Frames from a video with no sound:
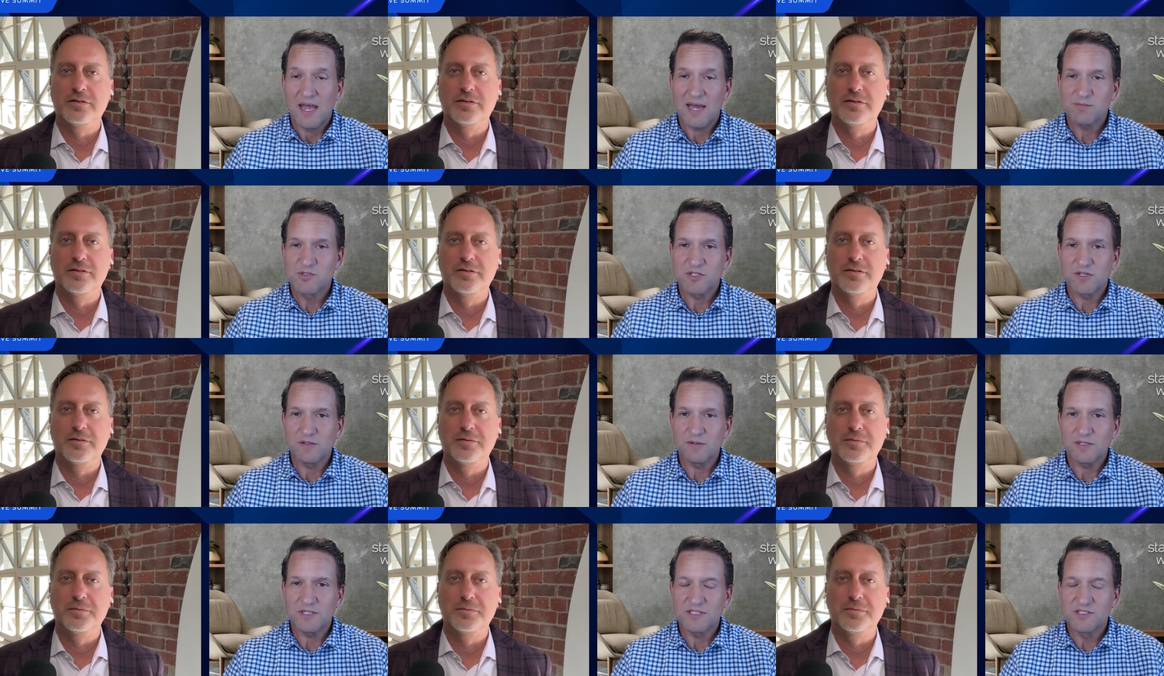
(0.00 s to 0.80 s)

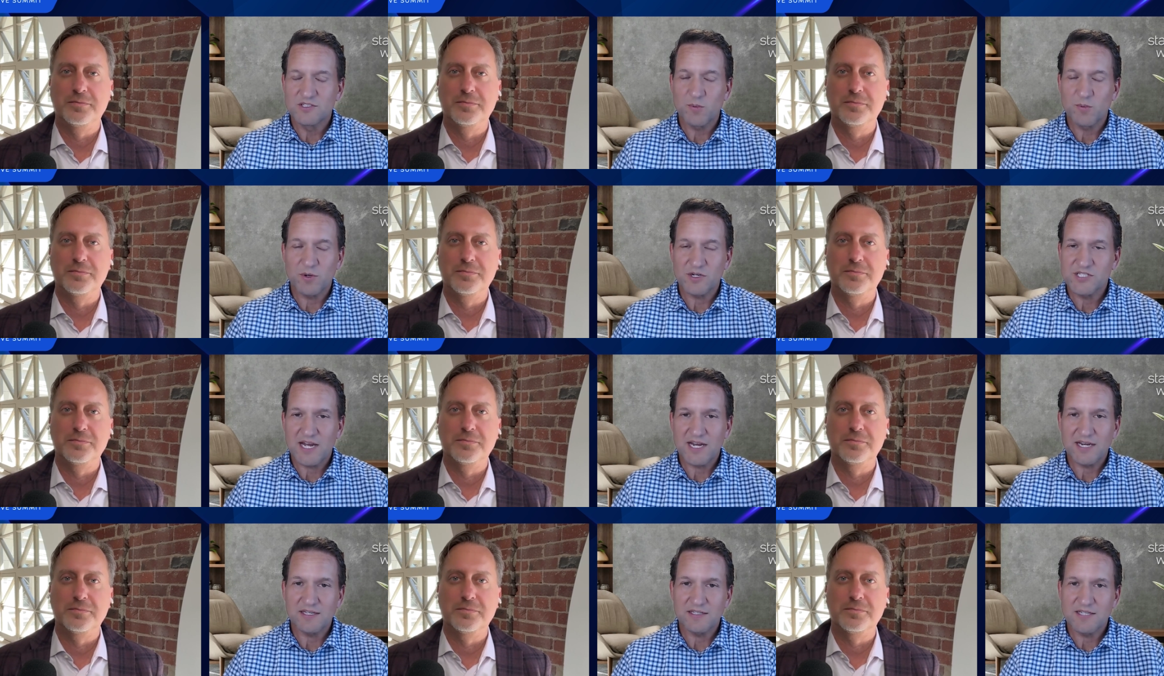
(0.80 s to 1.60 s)
Speaker 1: Absolutely. Super
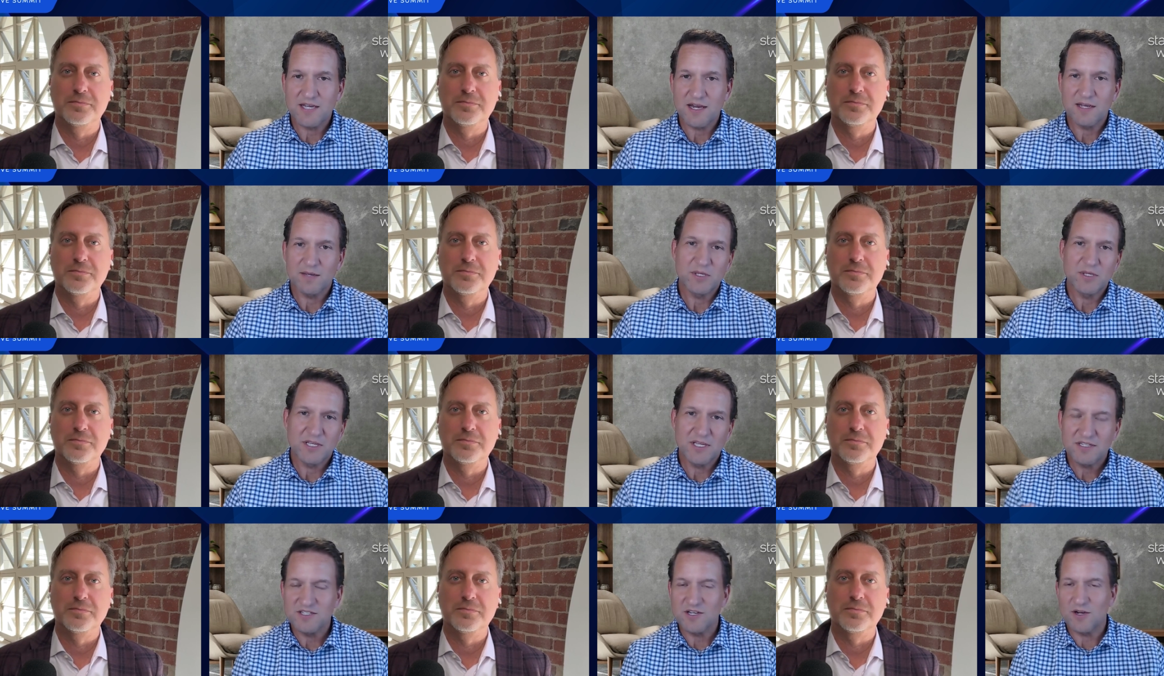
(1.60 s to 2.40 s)
exciting time.
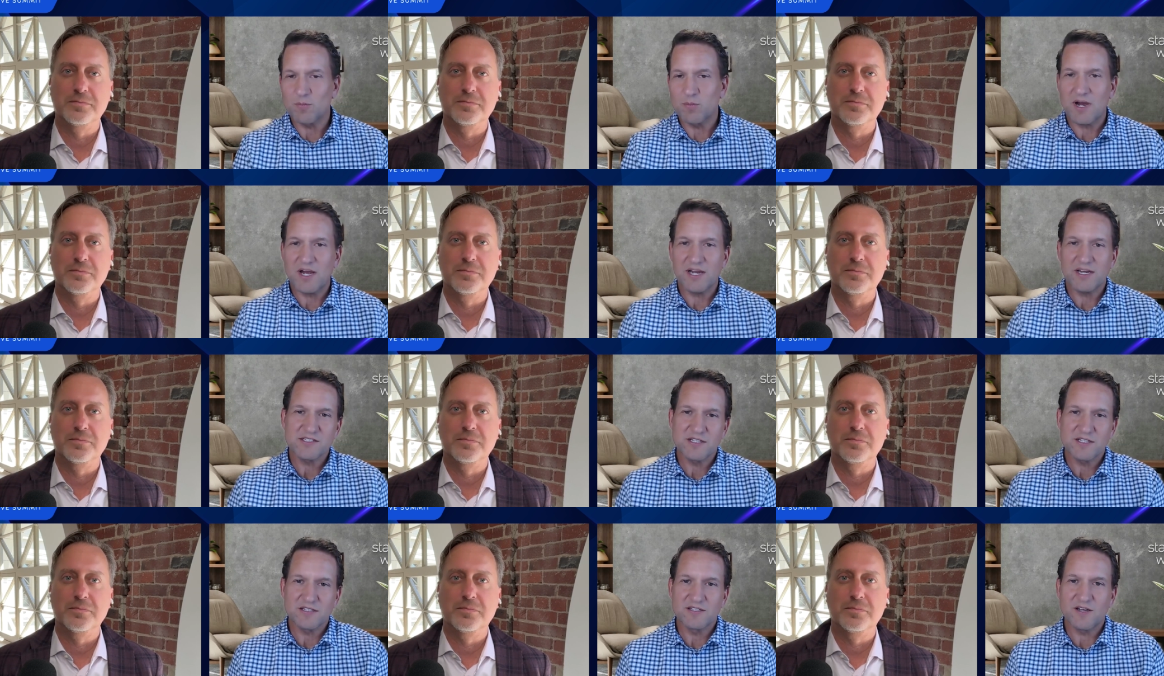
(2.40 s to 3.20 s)
Intel
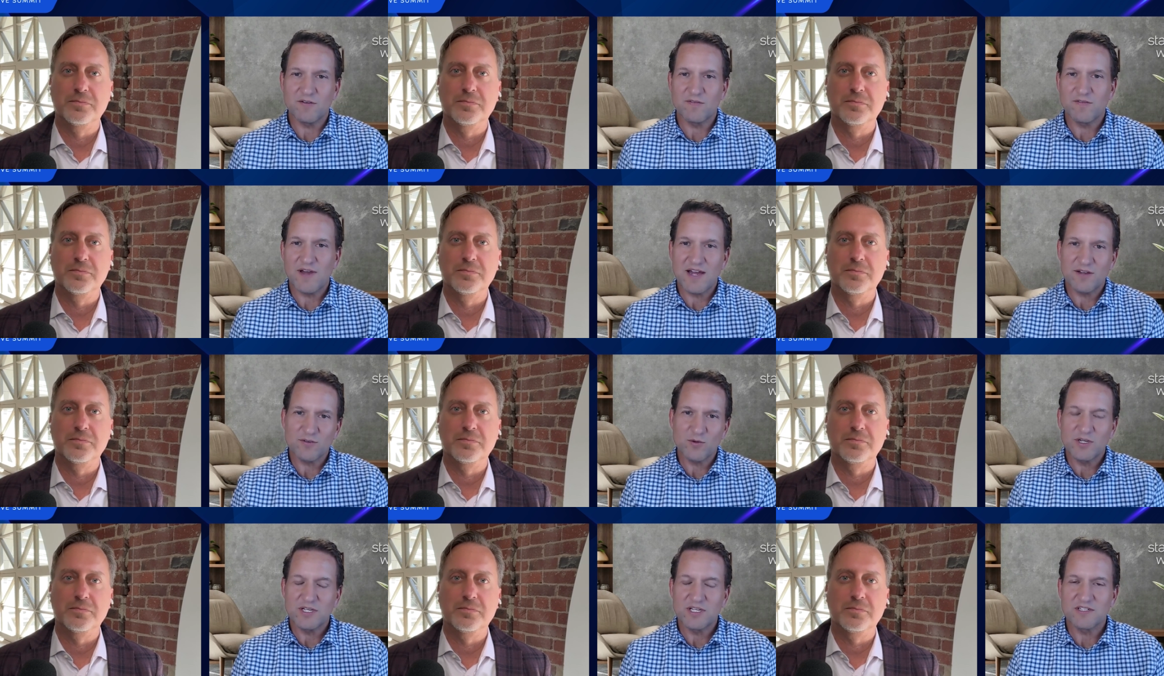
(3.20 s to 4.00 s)
products, Intel
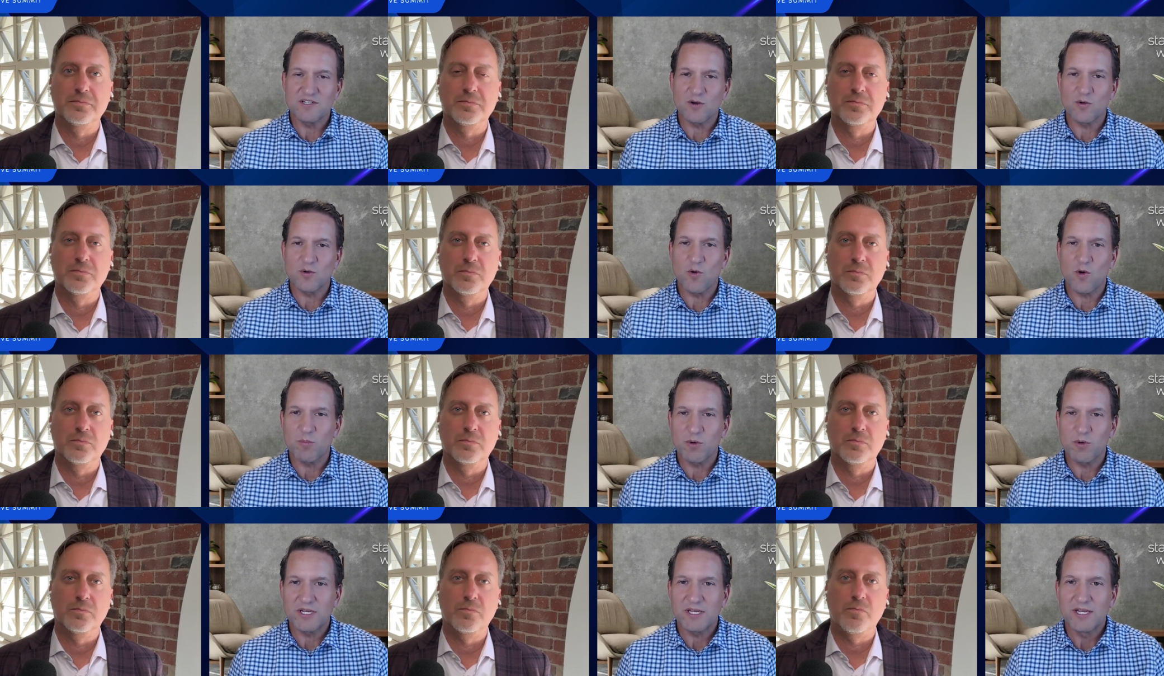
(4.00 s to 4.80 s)
Foundry, Intel
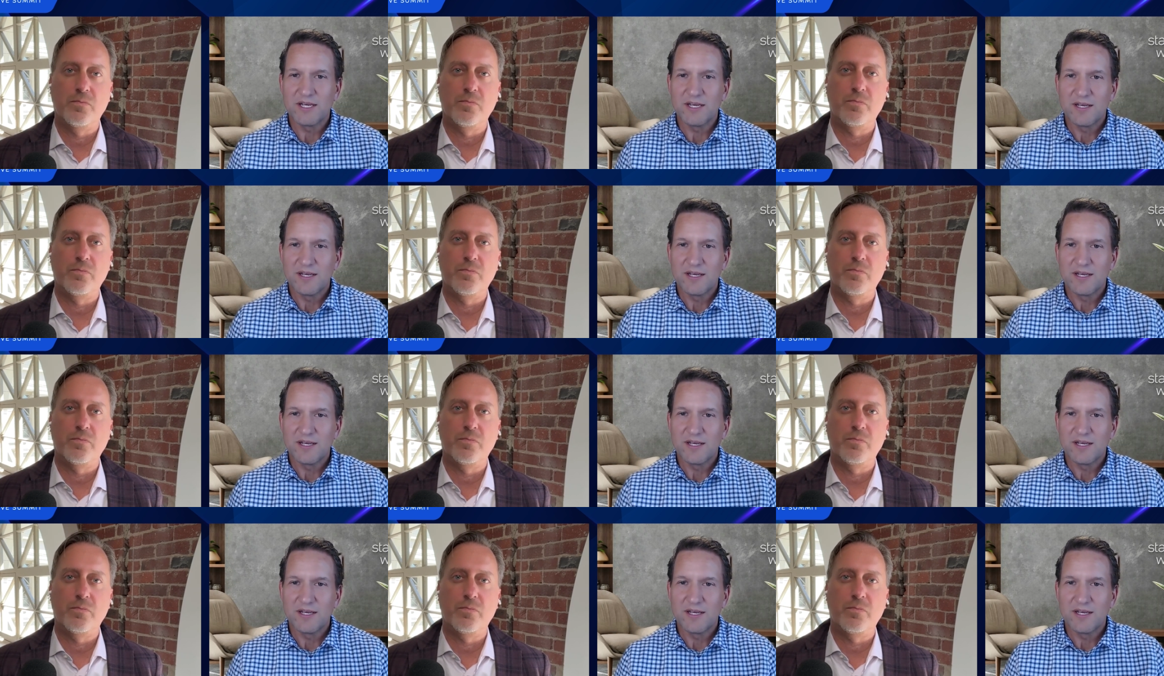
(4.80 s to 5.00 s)
corporate,